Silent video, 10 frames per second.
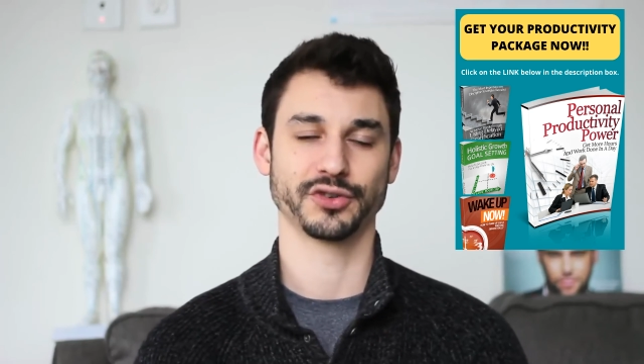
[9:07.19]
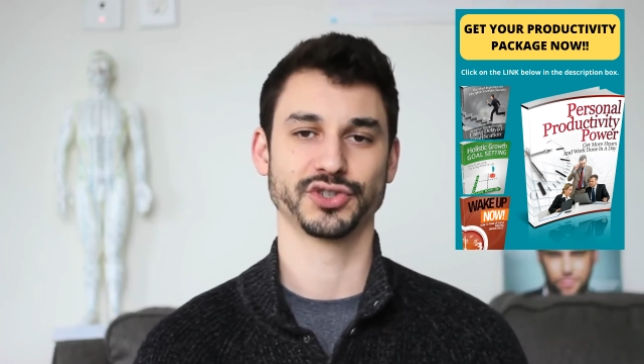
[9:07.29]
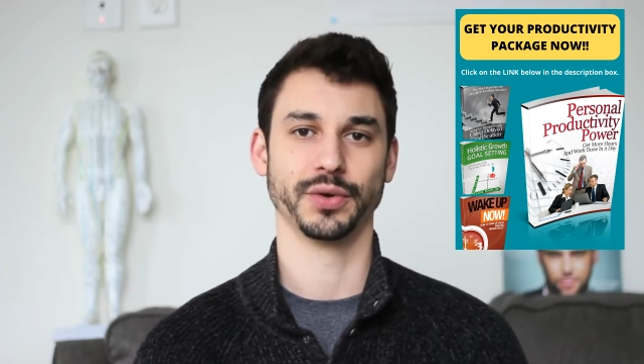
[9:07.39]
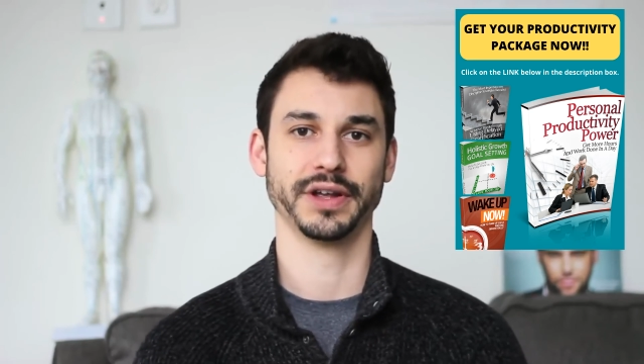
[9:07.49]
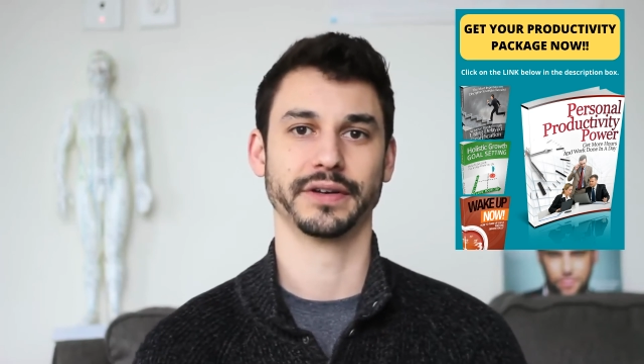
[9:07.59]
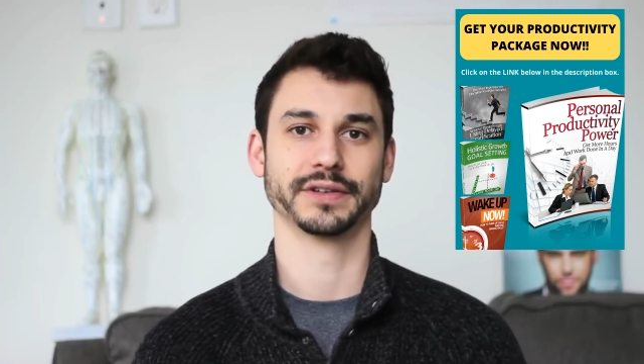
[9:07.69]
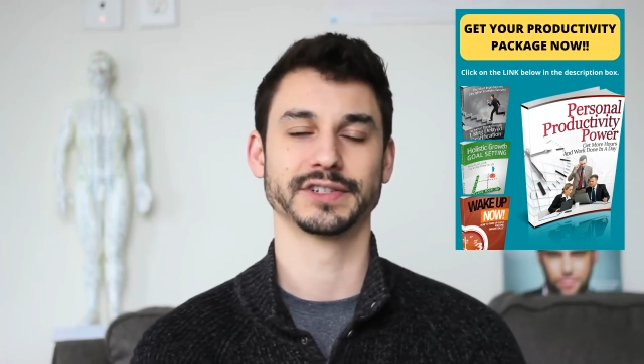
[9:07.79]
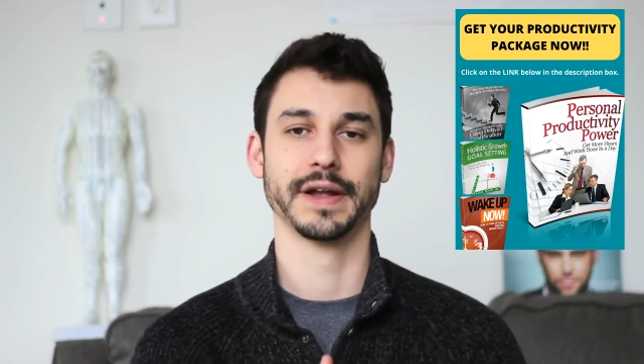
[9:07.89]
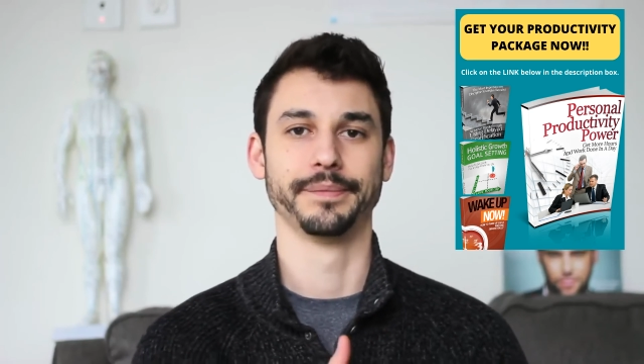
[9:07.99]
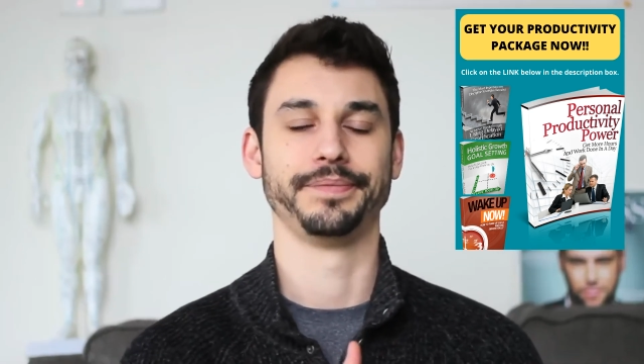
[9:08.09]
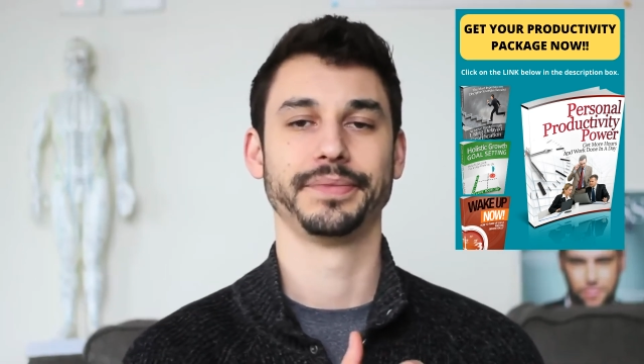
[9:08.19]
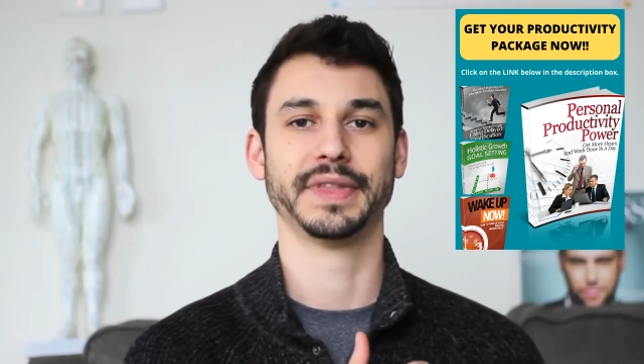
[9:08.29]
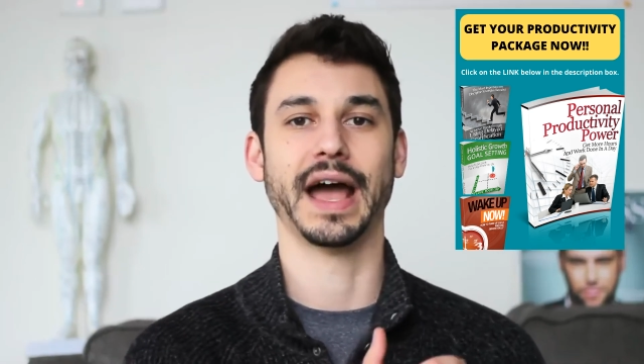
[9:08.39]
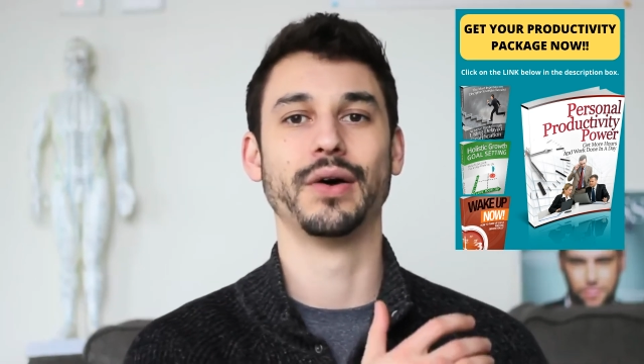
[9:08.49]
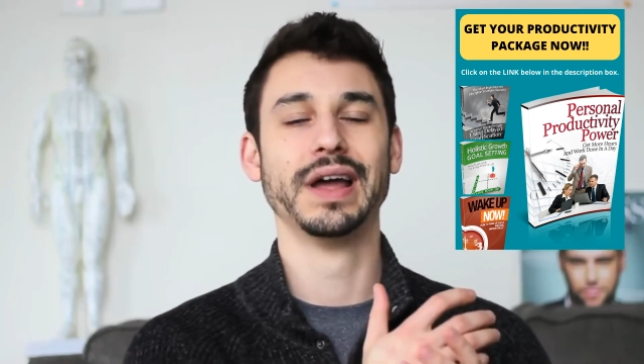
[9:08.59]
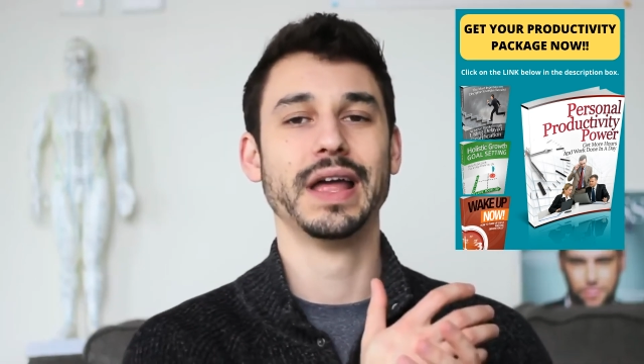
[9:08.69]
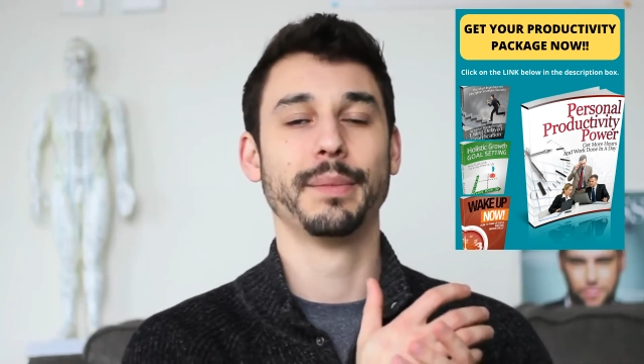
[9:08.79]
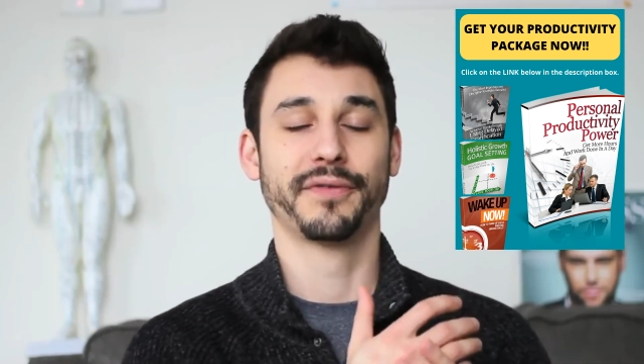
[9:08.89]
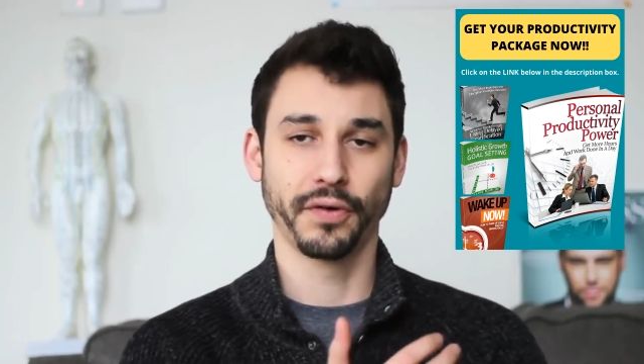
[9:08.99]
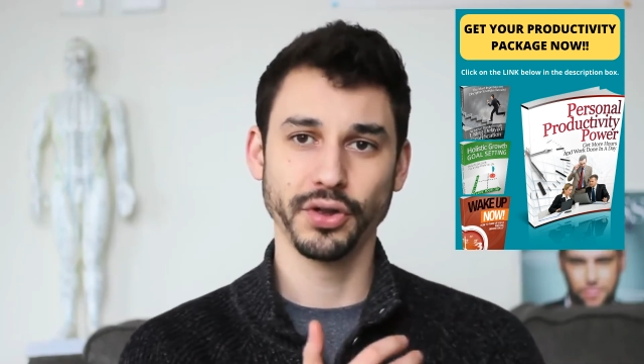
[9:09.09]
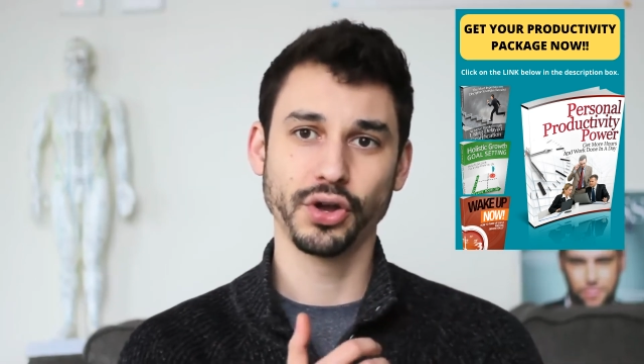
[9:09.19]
or so years. Now, before